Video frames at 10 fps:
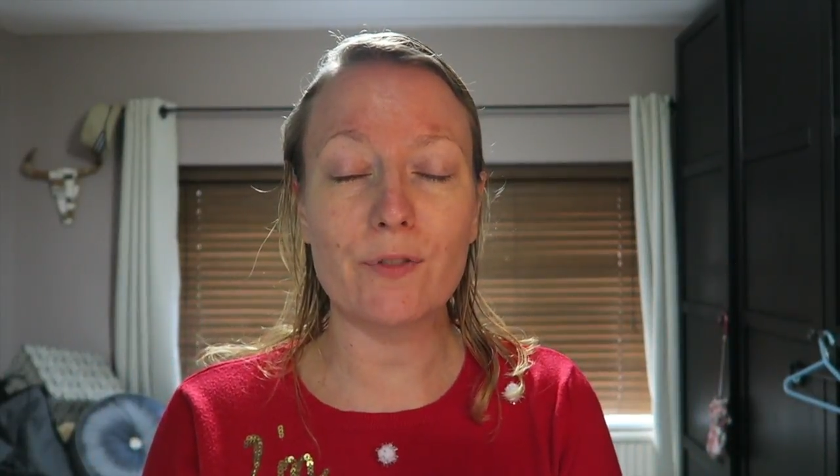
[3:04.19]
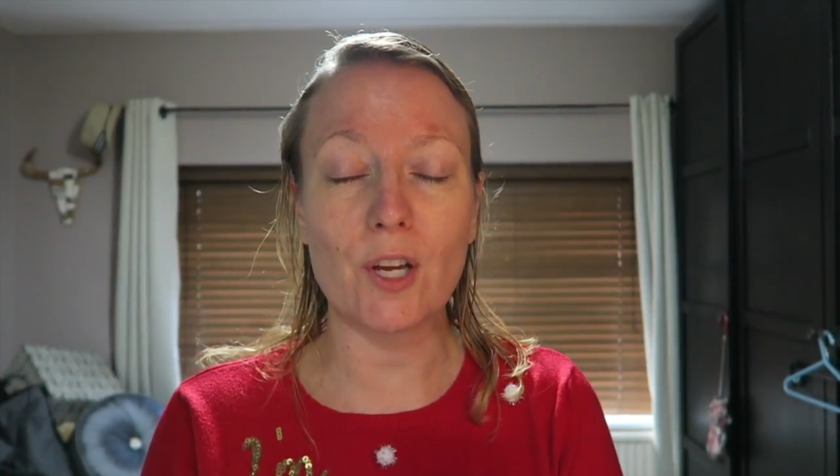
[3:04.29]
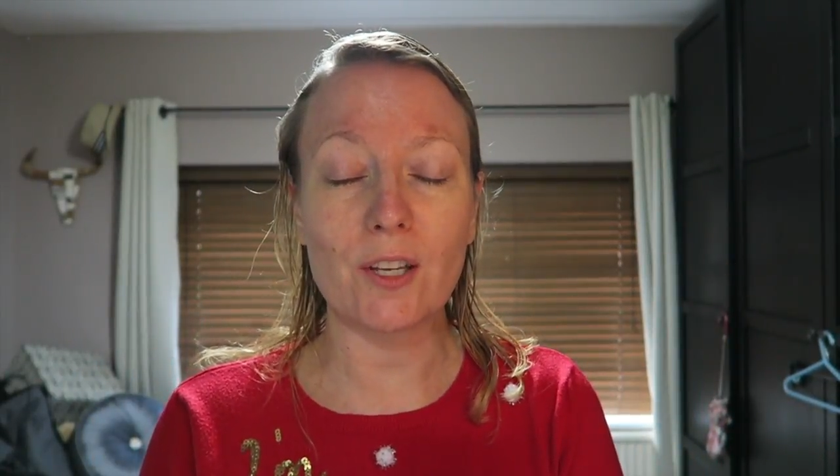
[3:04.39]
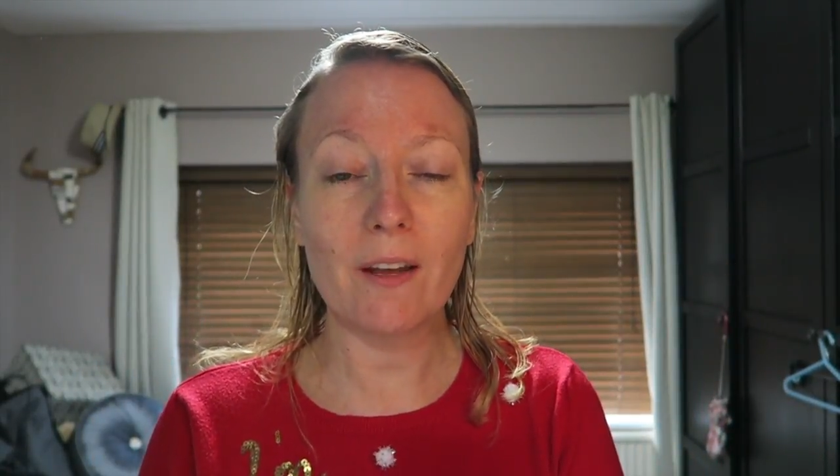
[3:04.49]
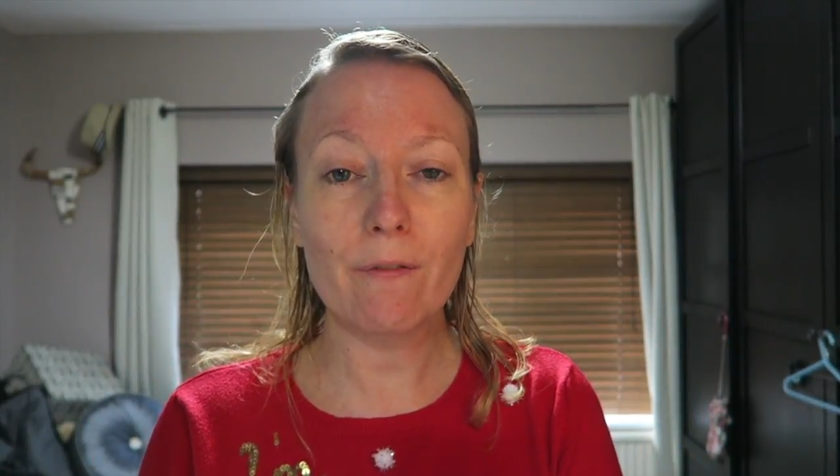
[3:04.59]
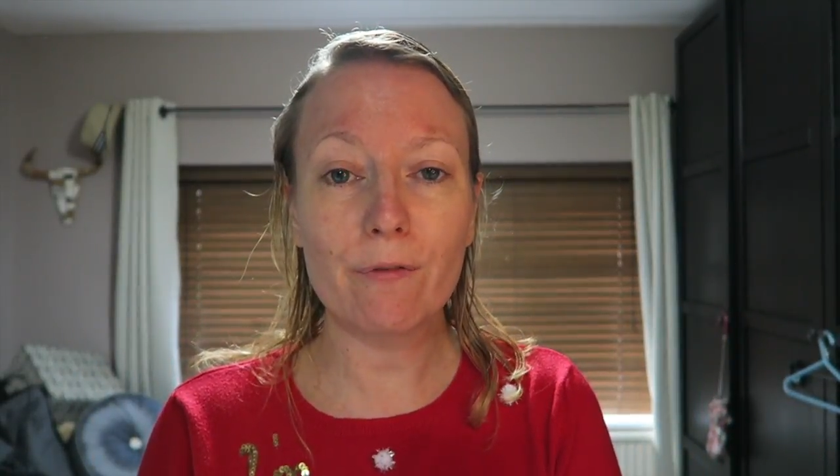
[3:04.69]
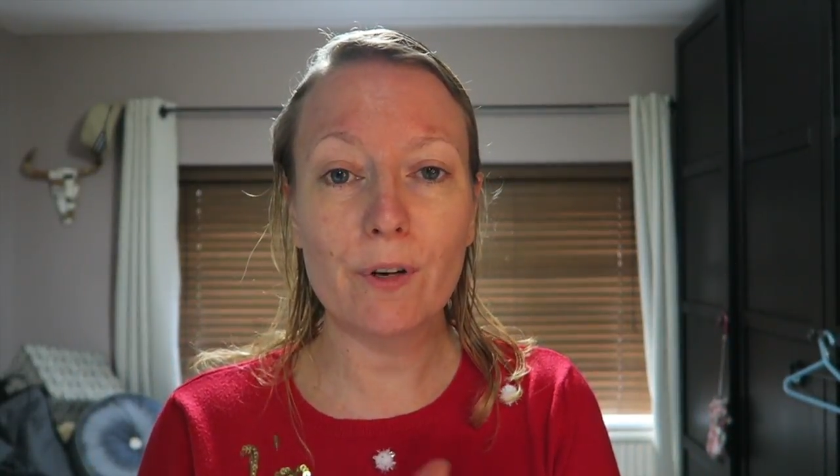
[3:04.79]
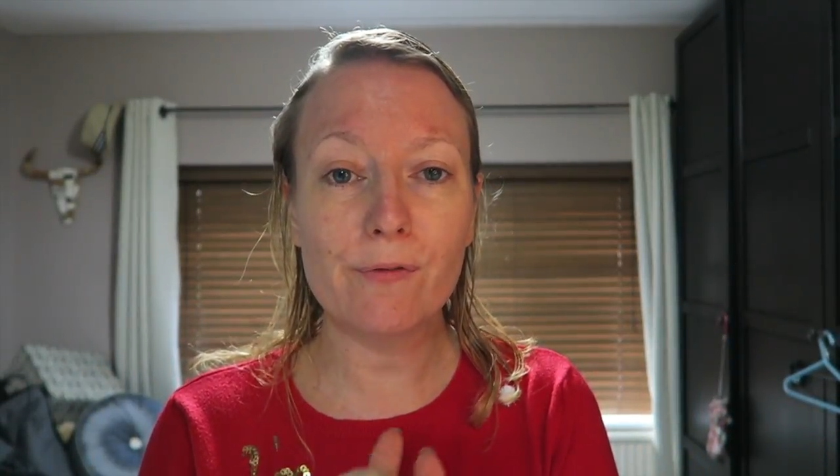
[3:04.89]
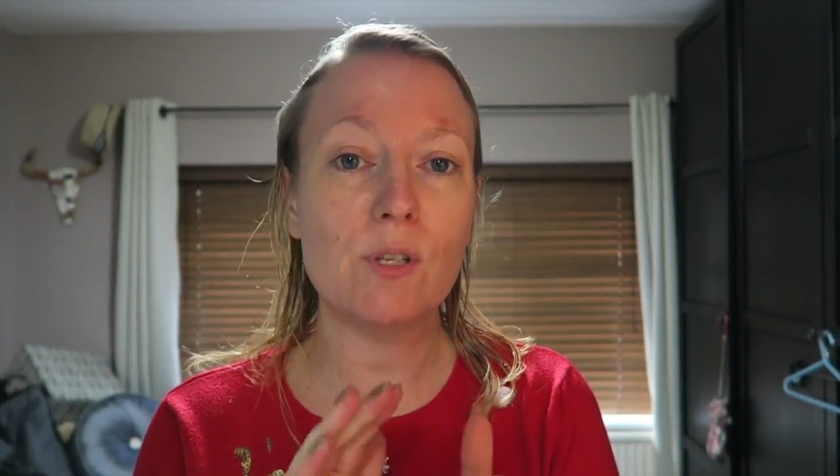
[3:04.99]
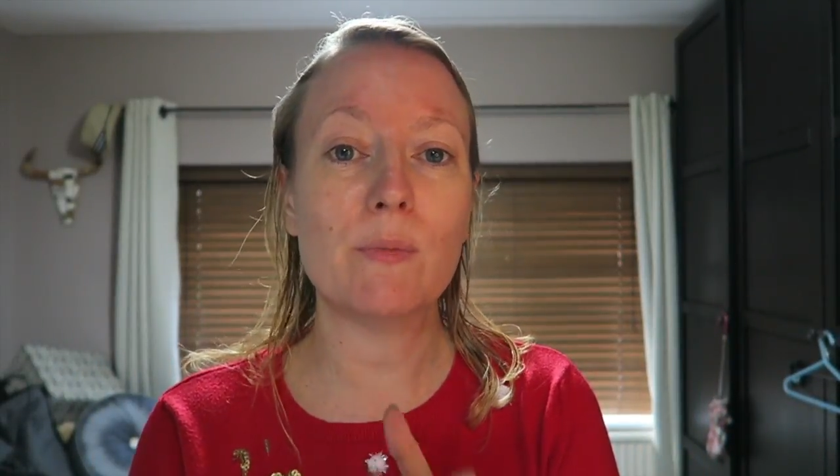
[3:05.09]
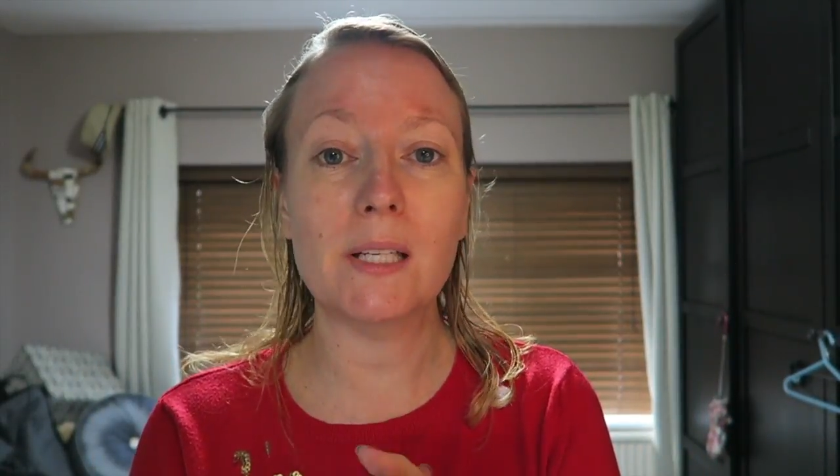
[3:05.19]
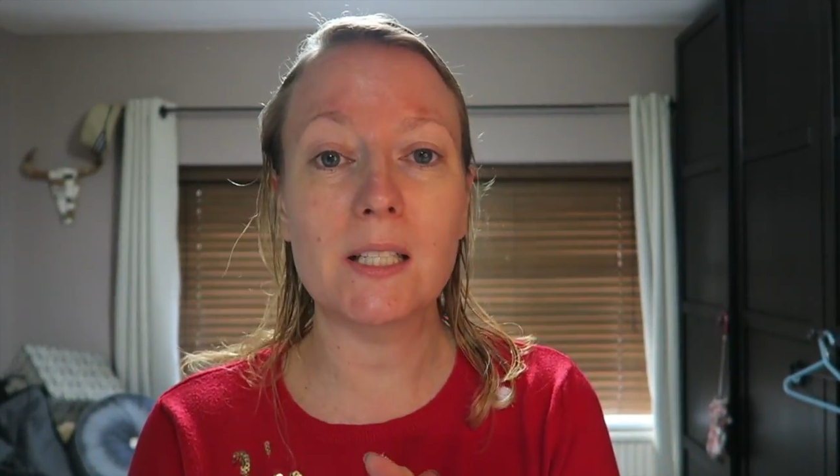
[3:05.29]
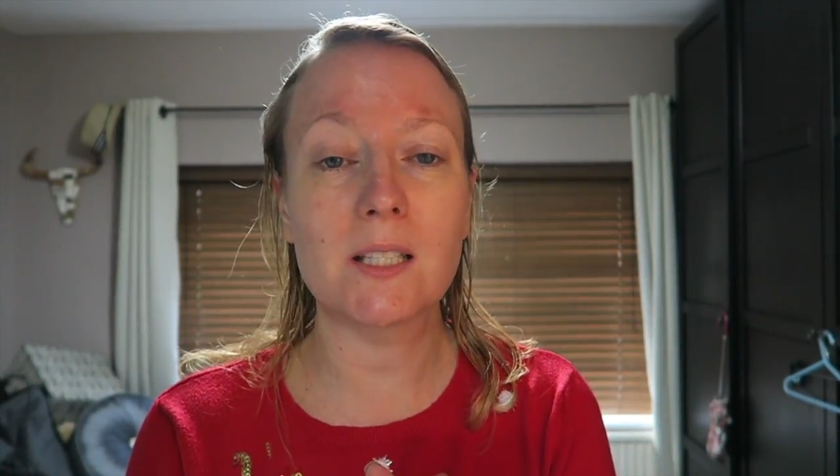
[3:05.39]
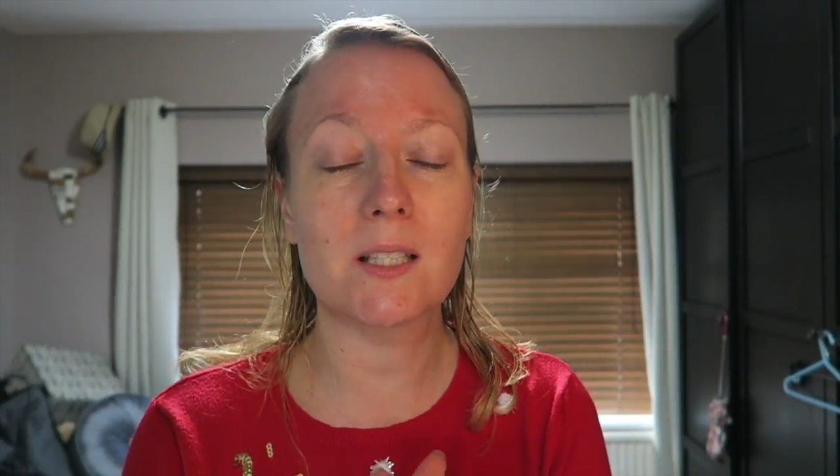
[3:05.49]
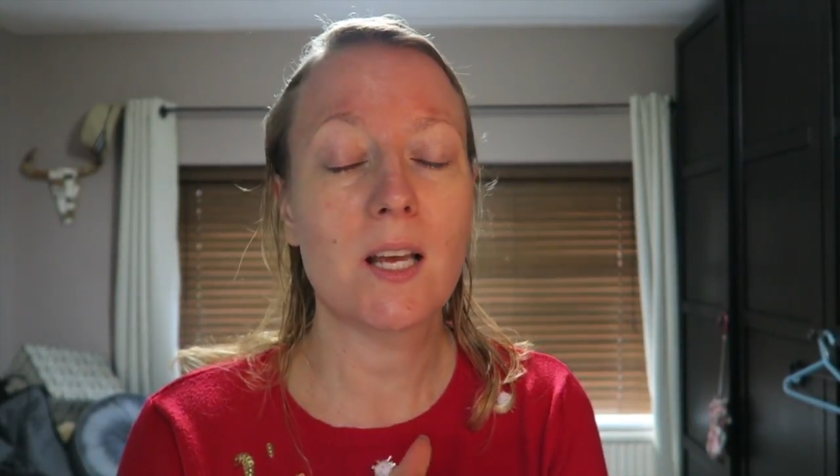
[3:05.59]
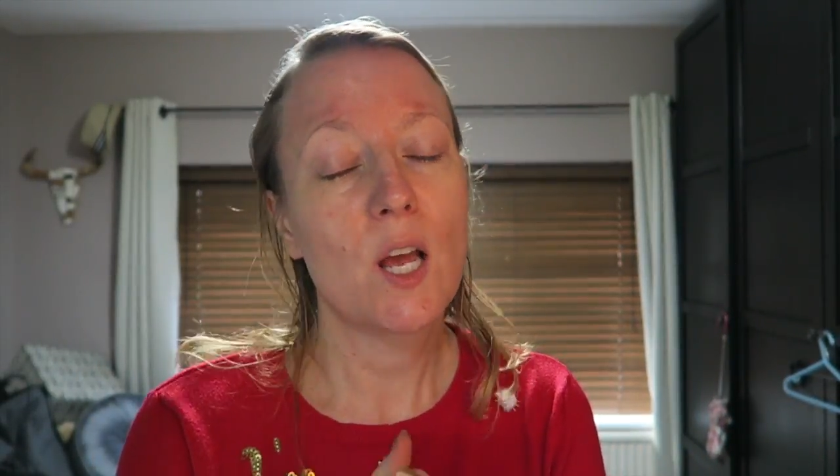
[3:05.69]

soak in for a few minutes